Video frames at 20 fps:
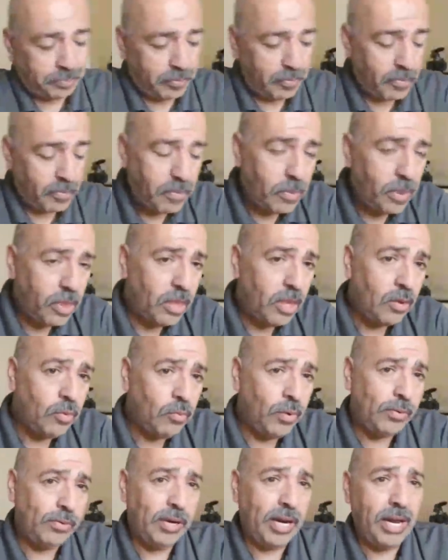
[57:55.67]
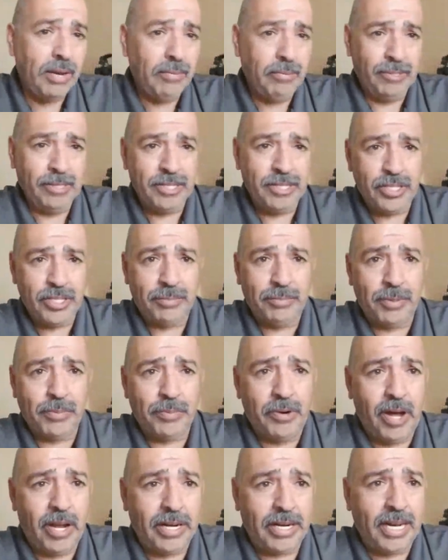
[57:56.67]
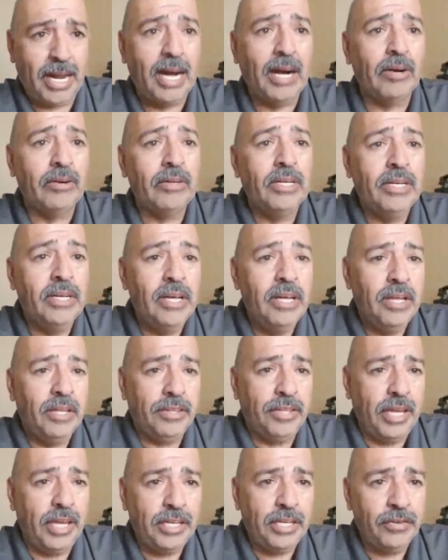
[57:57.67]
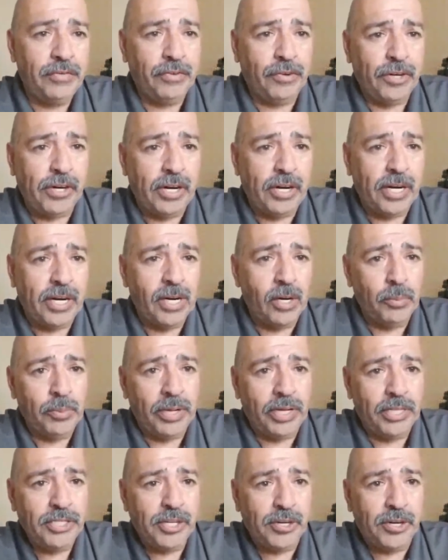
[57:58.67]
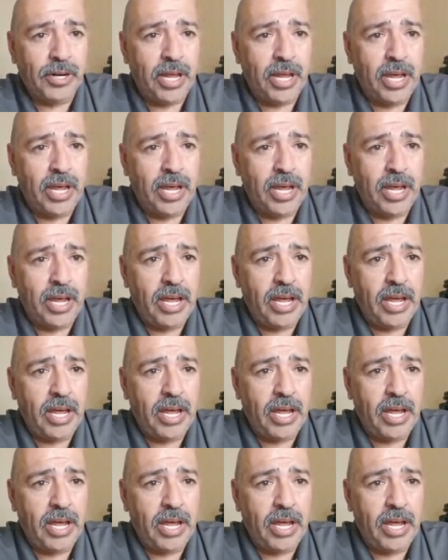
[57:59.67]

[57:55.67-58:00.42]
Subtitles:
we were able to ship the product out. Thank you for your help above